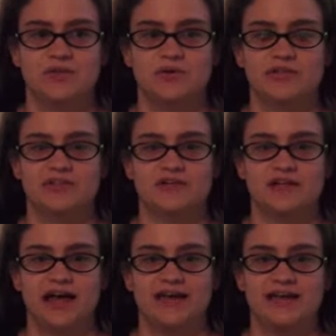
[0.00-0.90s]
but then they're
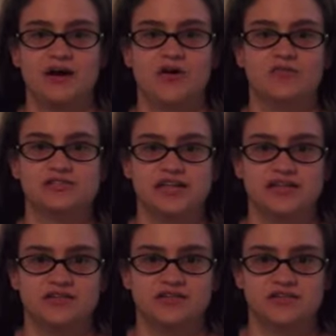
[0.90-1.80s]
like, and now all of a
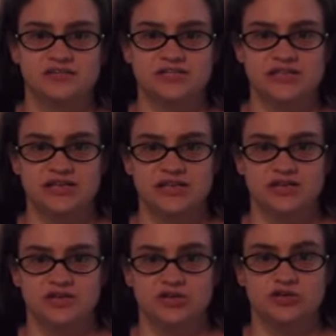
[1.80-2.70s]
sudden you
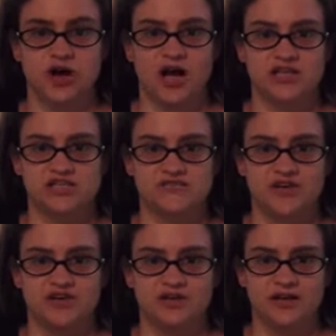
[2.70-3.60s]
see your goddess
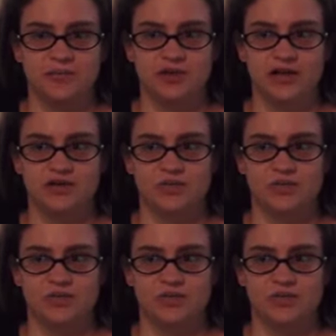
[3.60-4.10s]
figure, and I'm like,